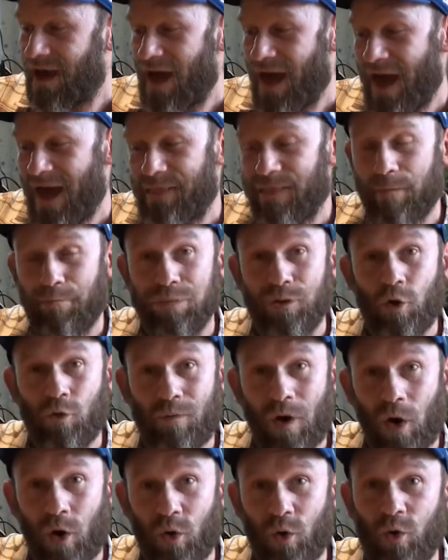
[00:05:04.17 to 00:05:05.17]
and the blue
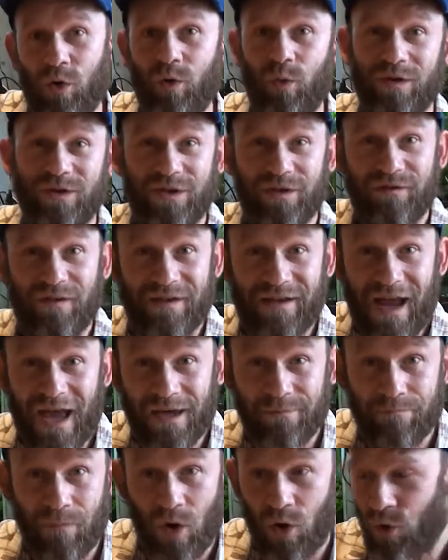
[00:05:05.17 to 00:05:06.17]
mode, which is the
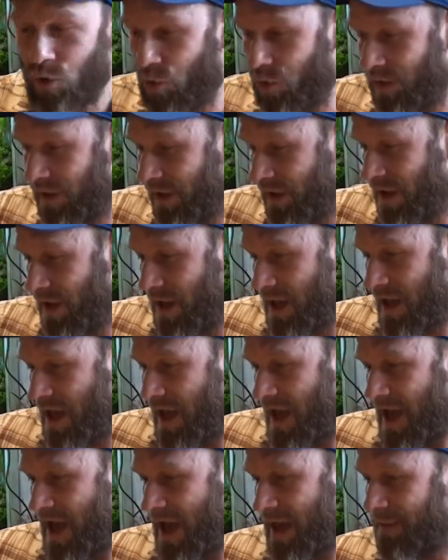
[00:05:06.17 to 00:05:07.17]
night mode.
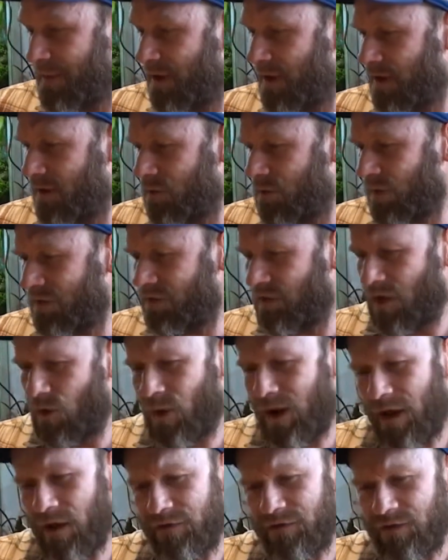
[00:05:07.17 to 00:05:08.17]
And
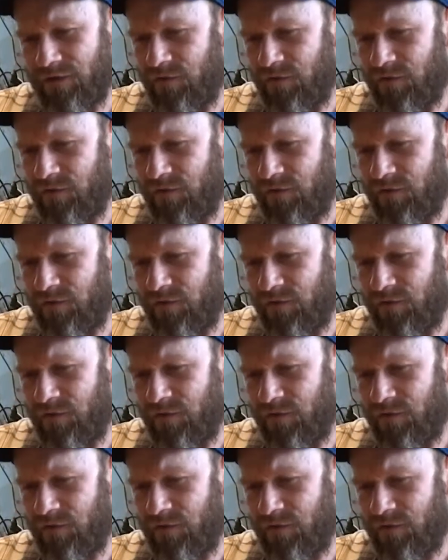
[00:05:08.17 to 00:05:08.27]
what else is